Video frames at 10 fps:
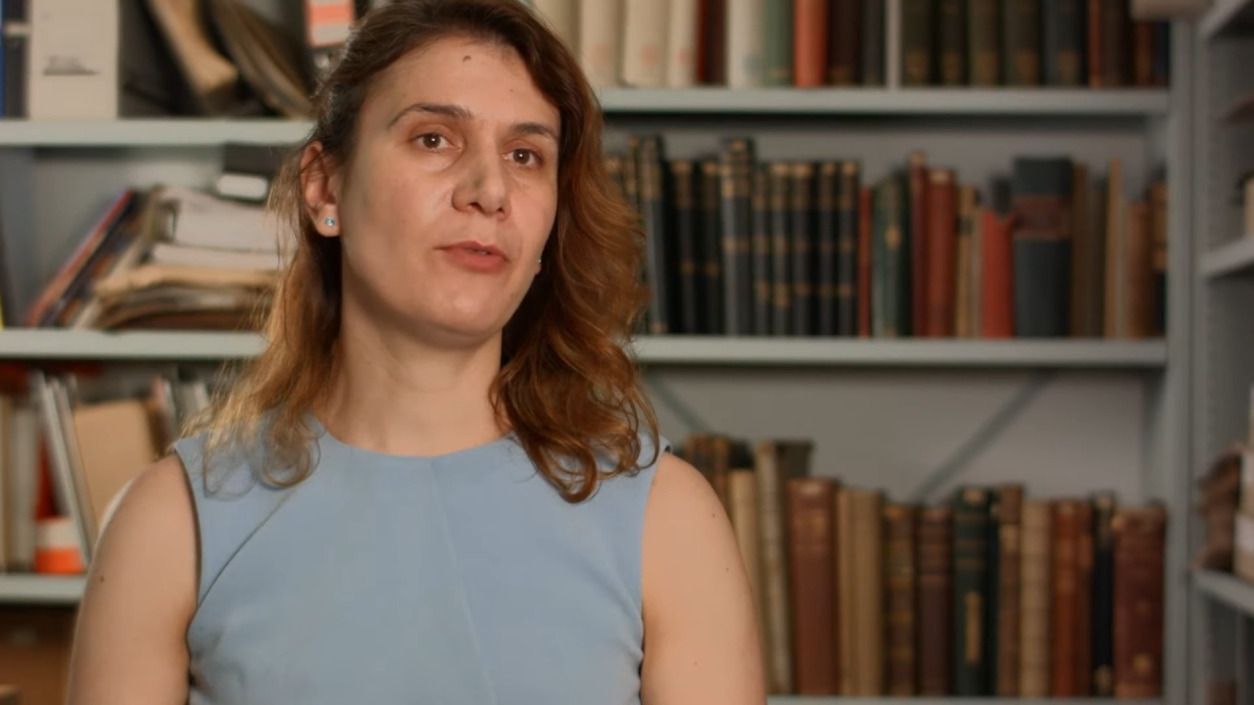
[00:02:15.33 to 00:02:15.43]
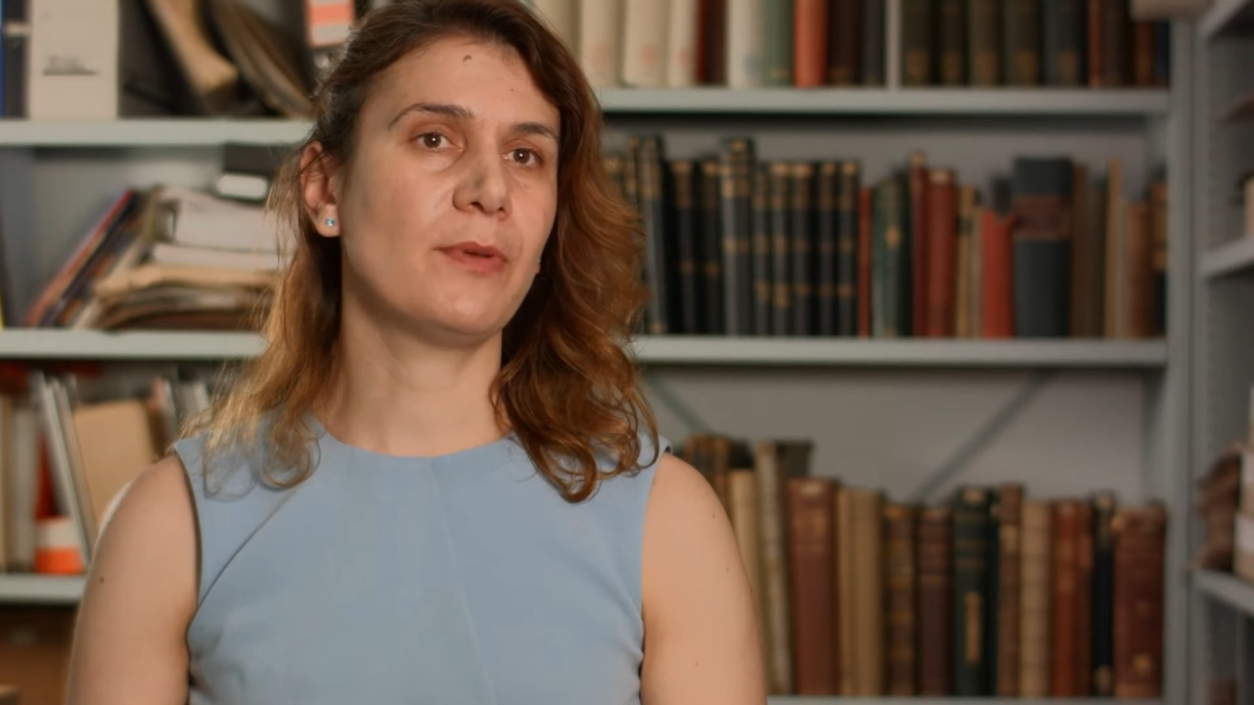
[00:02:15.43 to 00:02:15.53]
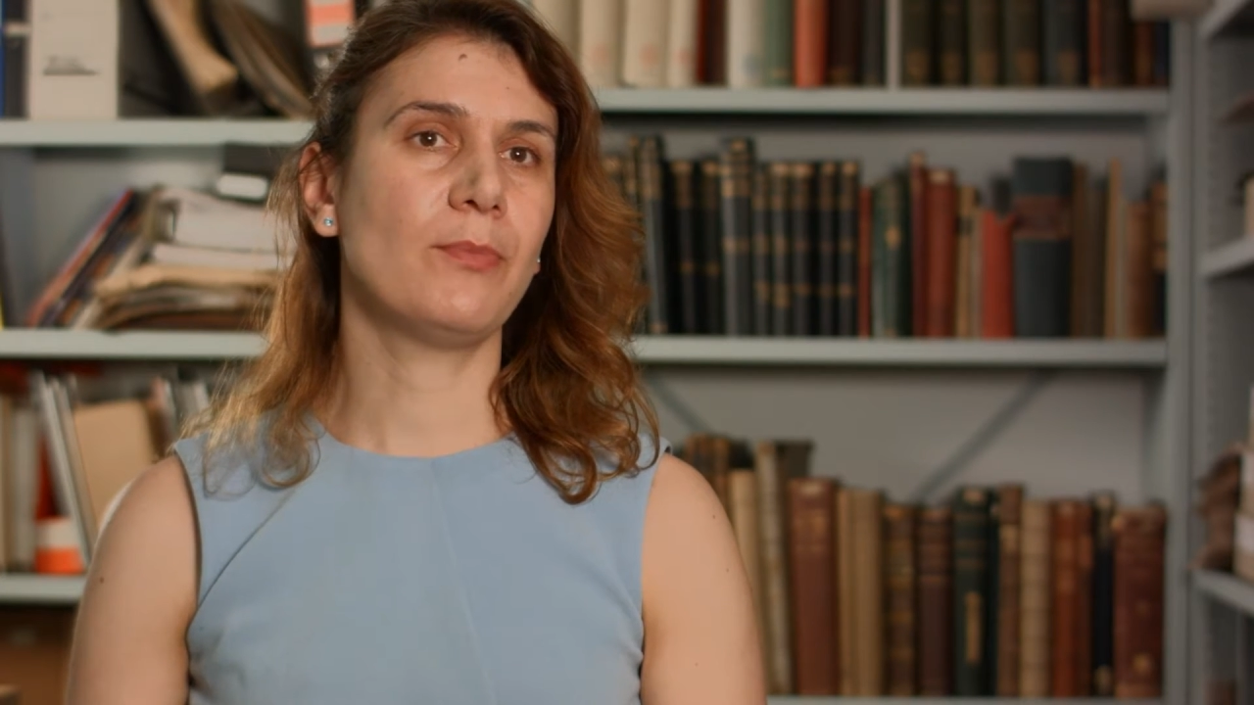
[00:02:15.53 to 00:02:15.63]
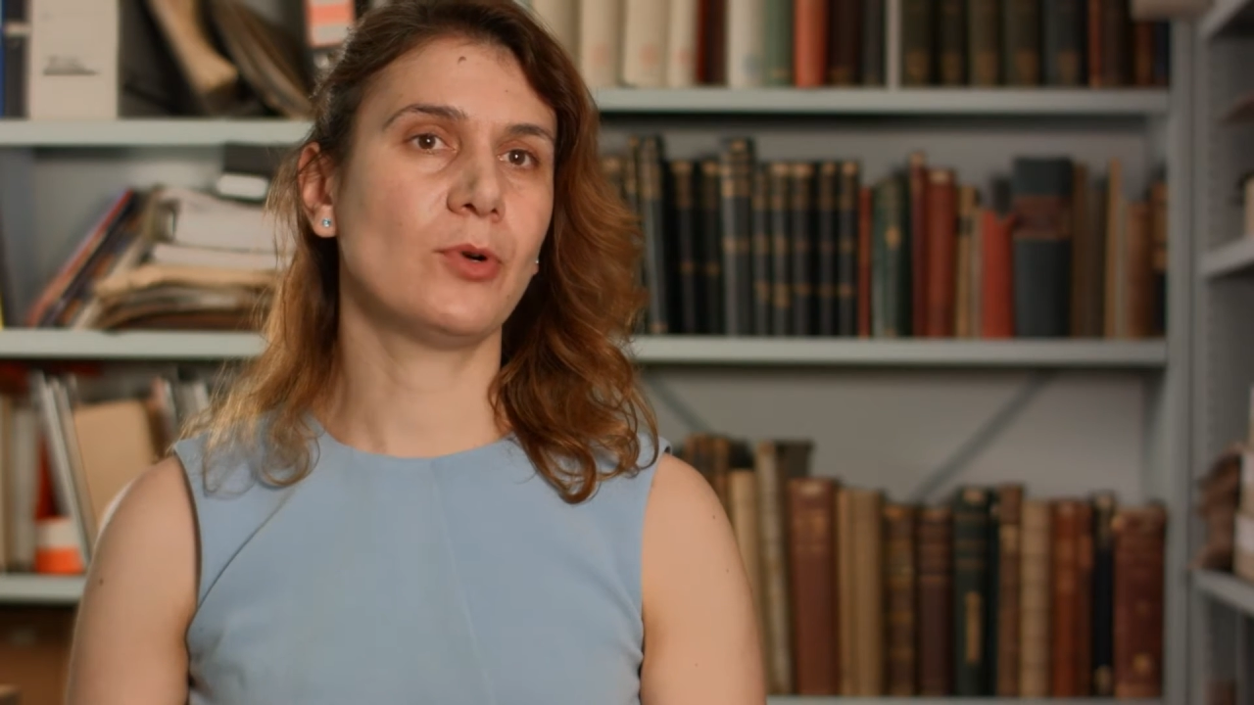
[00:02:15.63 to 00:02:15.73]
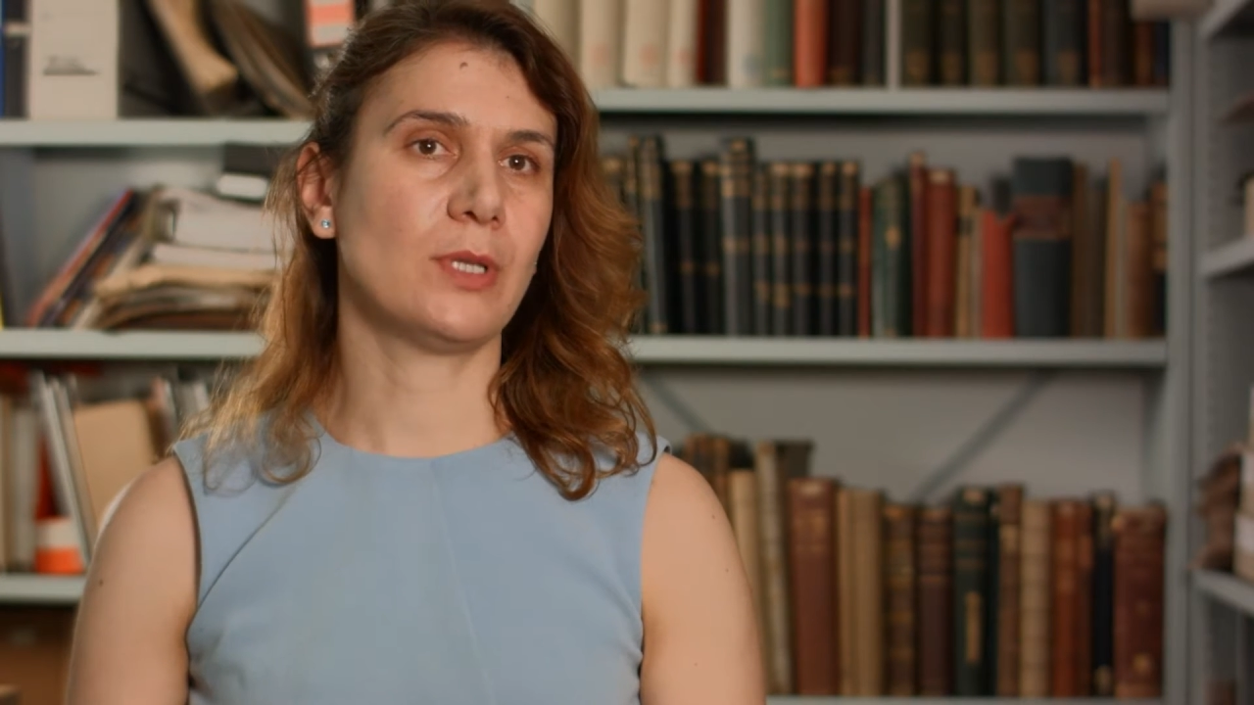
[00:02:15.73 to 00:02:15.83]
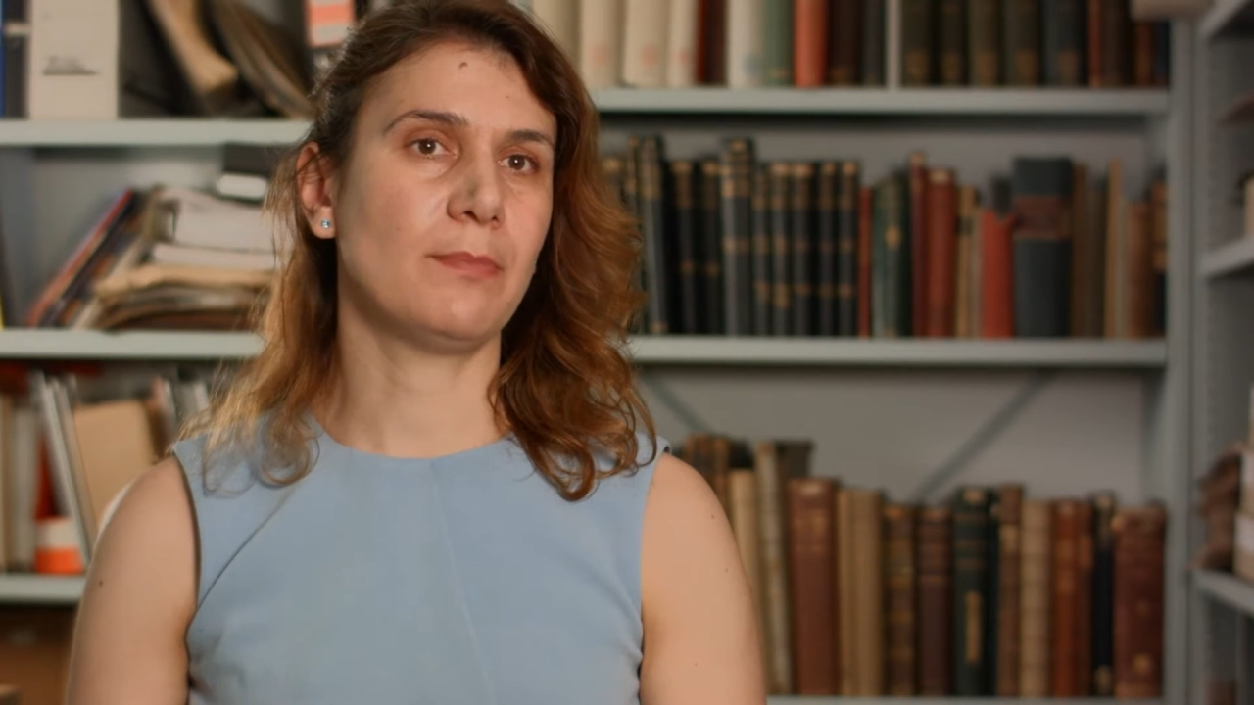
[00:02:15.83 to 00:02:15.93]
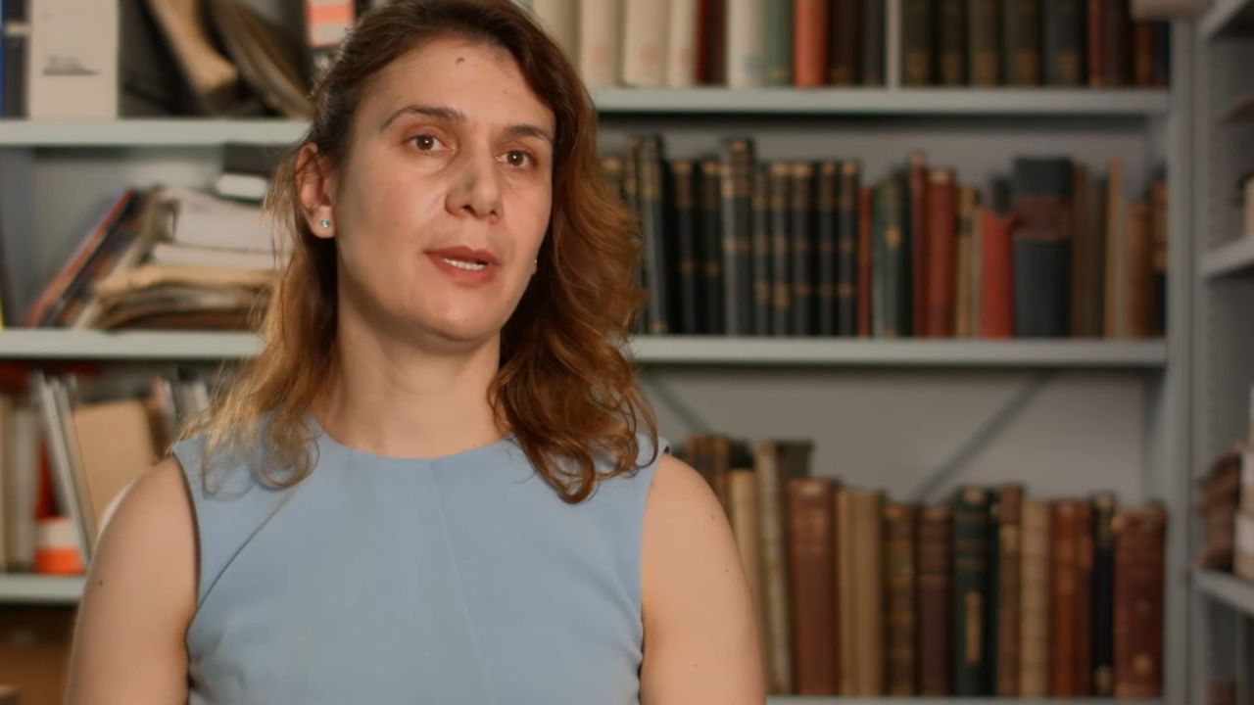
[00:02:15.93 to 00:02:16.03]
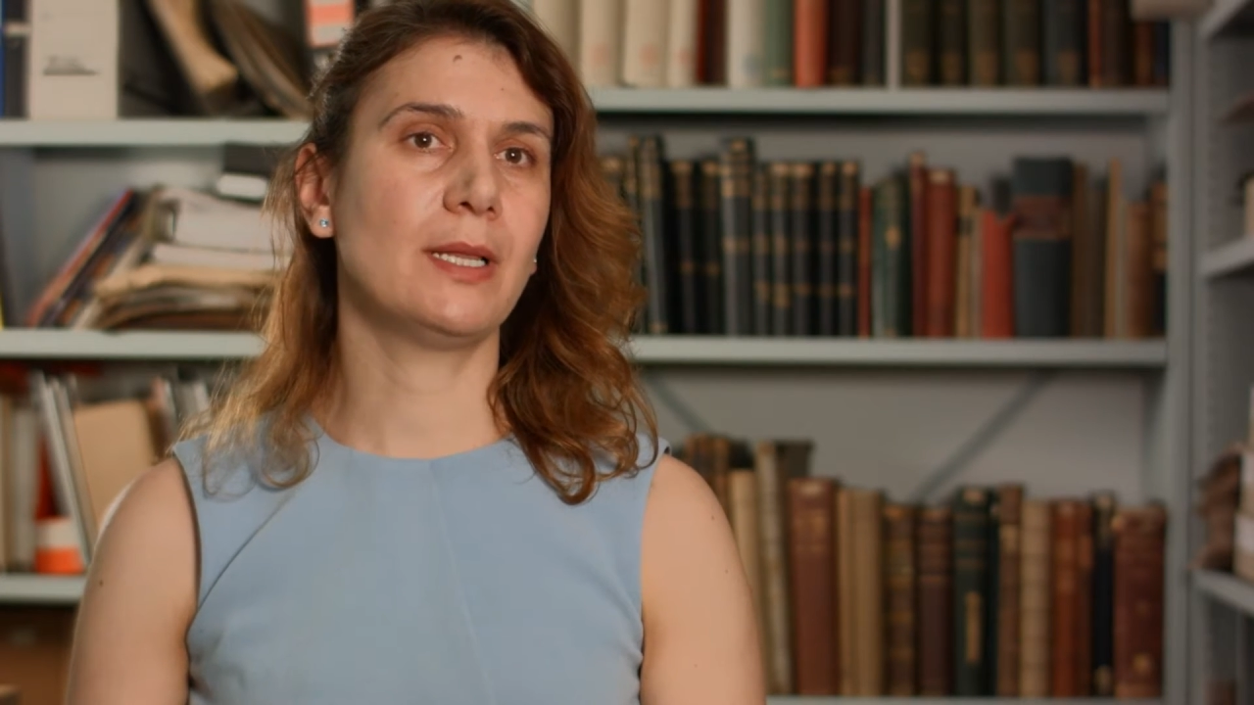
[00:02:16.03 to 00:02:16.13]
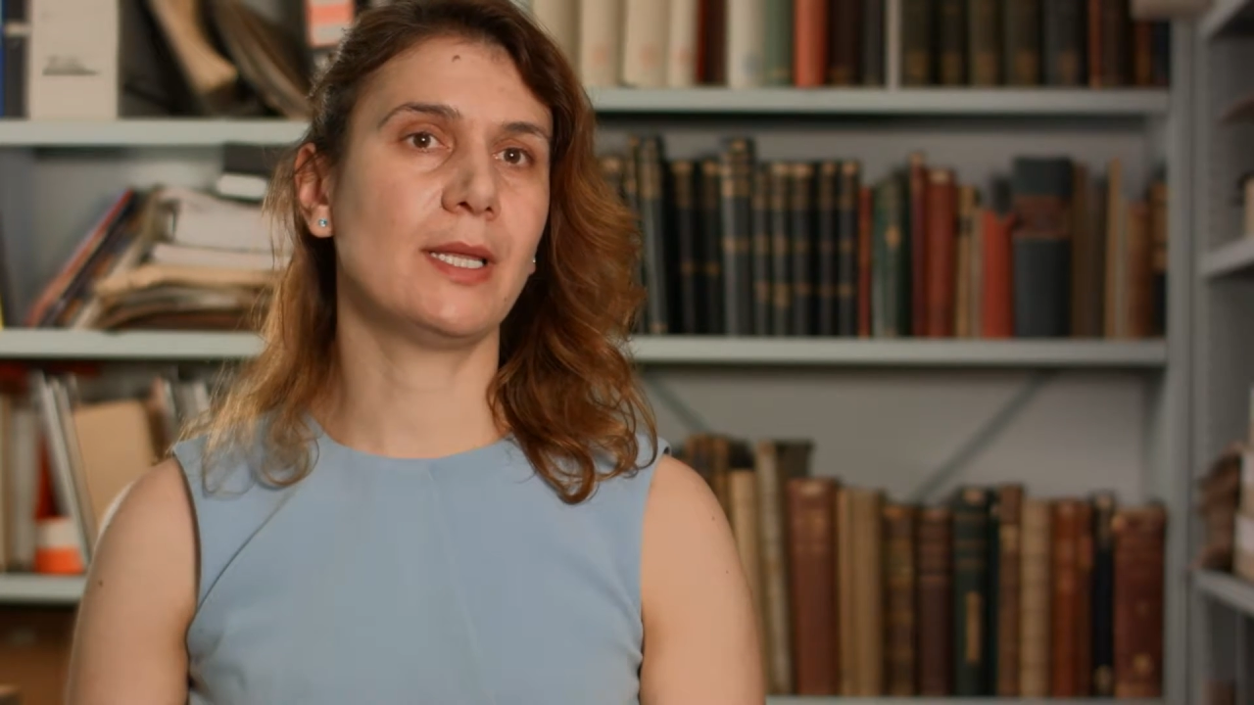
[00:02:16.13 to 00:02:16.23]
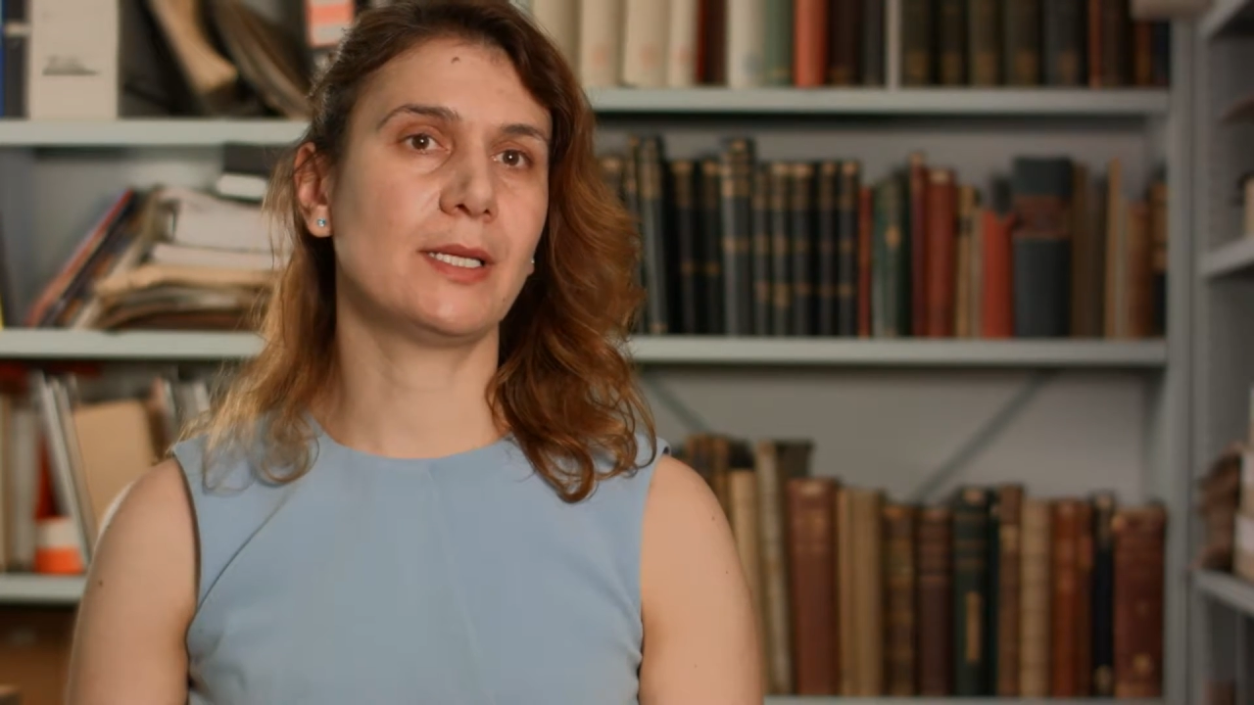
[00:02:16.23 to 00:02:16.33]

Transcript: important buildings